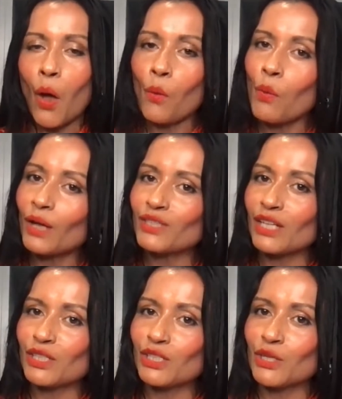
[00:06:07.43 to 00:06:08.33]
Well done,
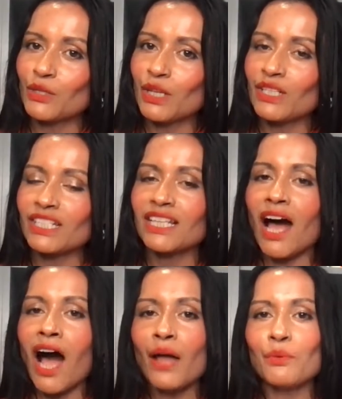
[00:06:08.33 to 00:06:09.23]
students.
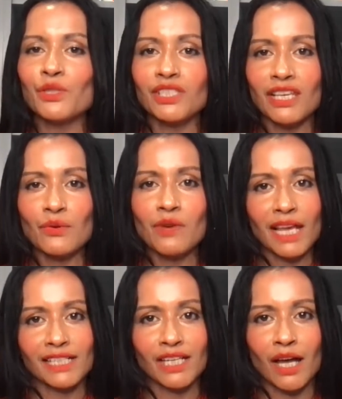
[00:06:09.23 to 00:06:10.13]
I will see you
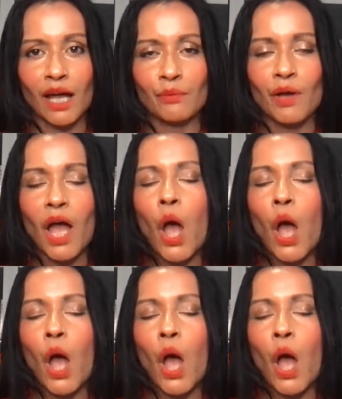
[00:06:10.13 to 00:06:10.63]
next time